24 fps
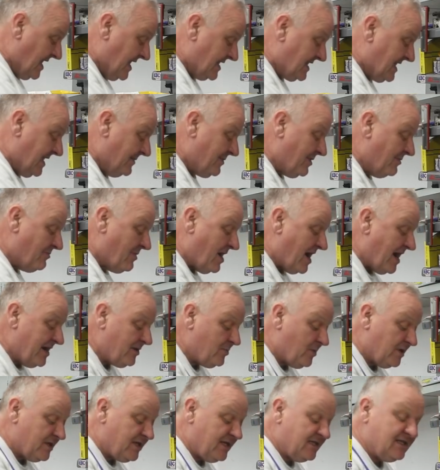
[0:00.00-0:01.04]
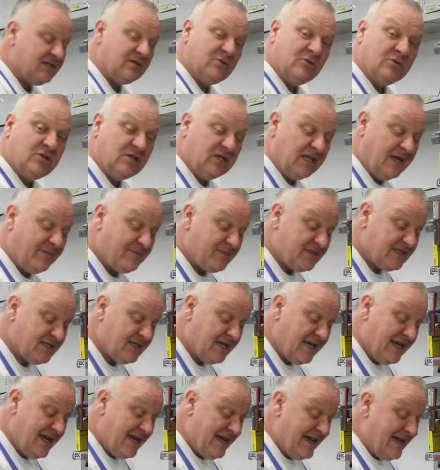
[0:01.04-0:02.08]
Keep in mind with these little clips,
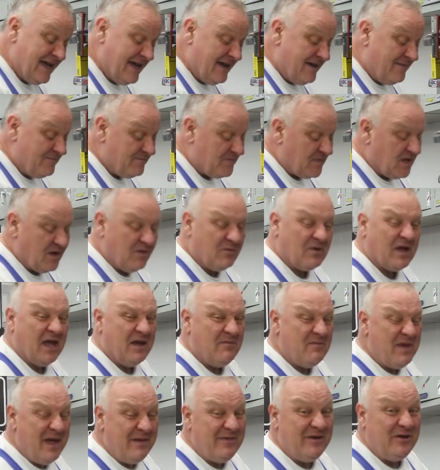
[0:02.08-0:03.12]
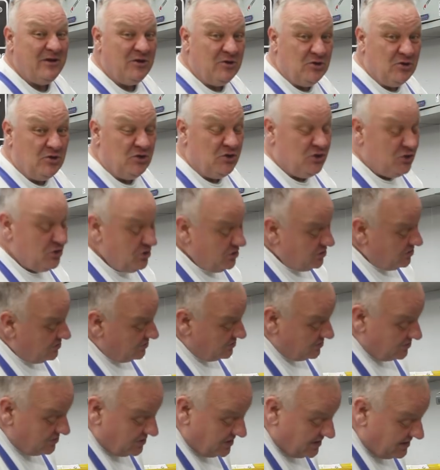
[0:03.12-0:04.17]
okay, maybe
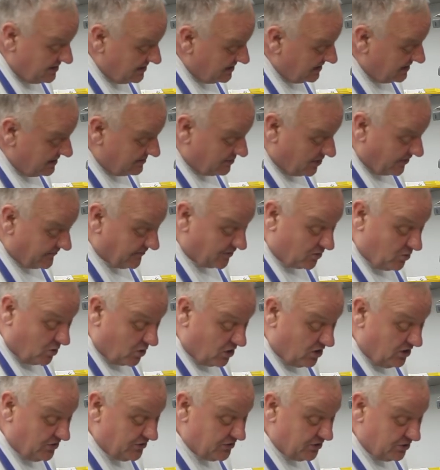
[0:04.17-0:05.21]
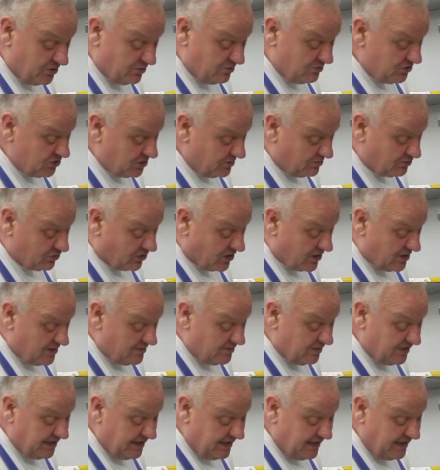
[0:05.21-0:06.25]
in a perfect world, you should
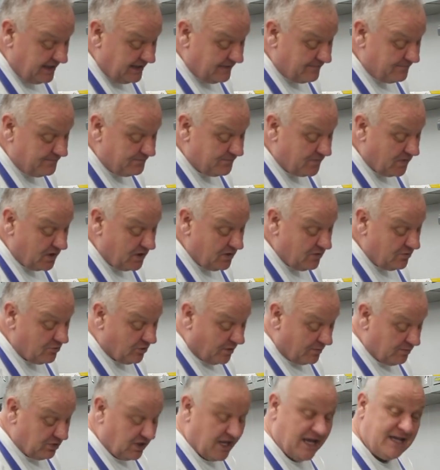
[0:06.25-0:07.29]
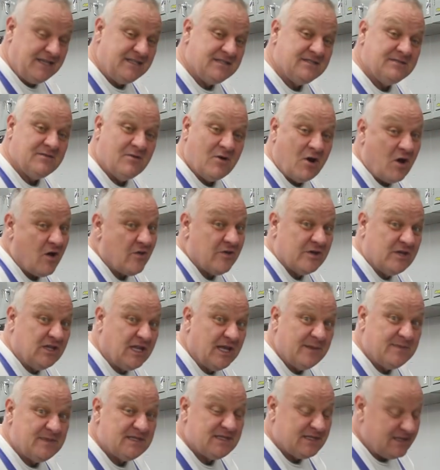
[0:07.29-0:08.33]
probably replace all the
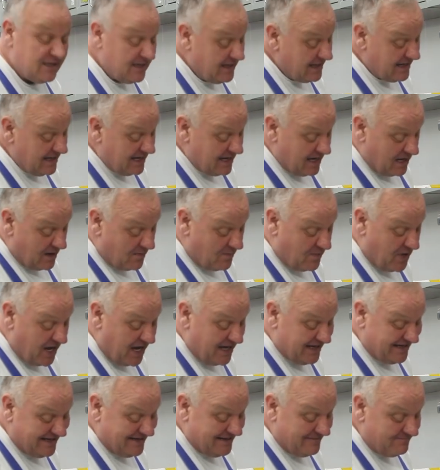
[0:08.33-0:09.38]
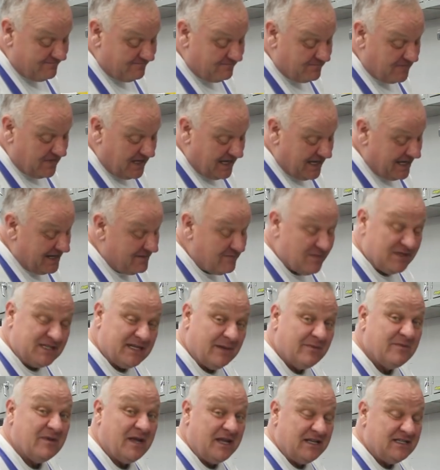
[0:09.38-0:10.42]
clips, but in
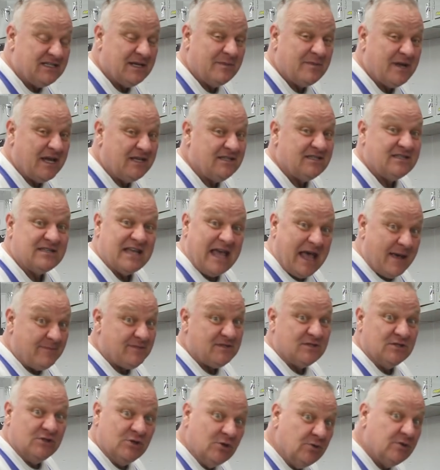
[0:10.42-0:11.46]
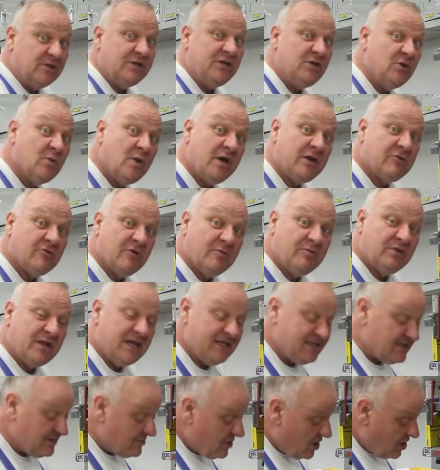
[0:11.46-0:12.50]
some cases, absolutely you want to
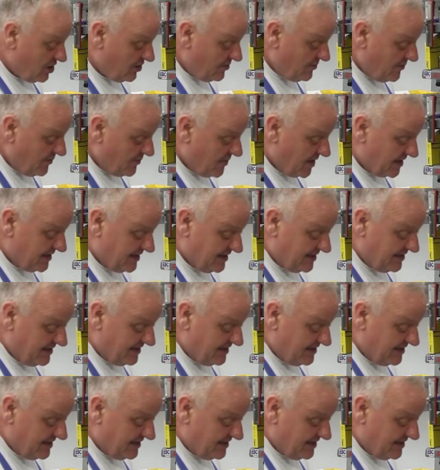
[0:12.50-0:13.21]
replace them all, but